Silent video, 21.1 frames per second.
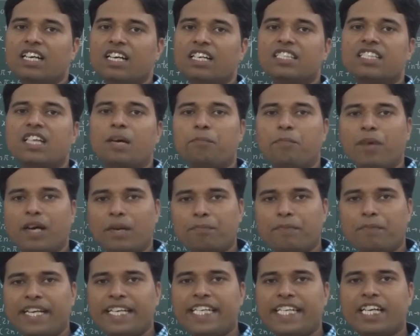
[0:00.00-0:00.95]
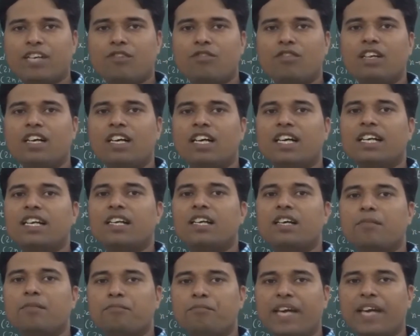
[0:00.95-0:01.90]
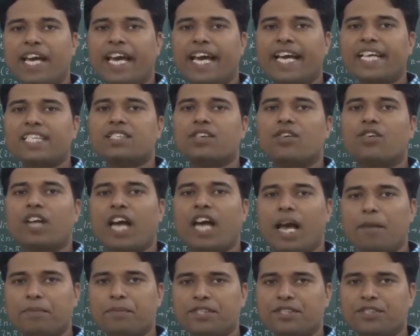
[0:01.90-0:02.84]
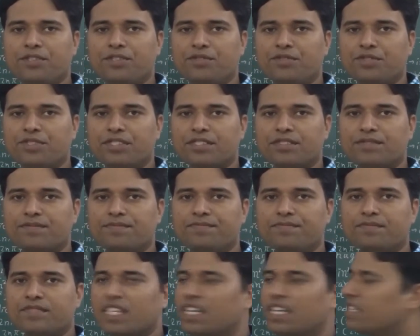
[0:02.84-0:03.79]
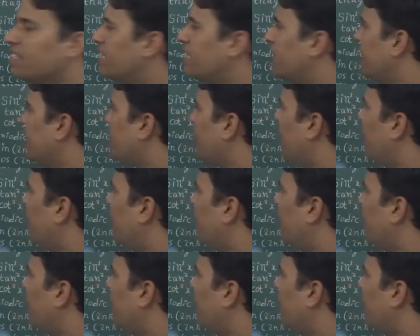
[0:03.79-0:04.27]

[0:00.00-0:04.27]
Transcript: the perpendicular base or hypotenuse. There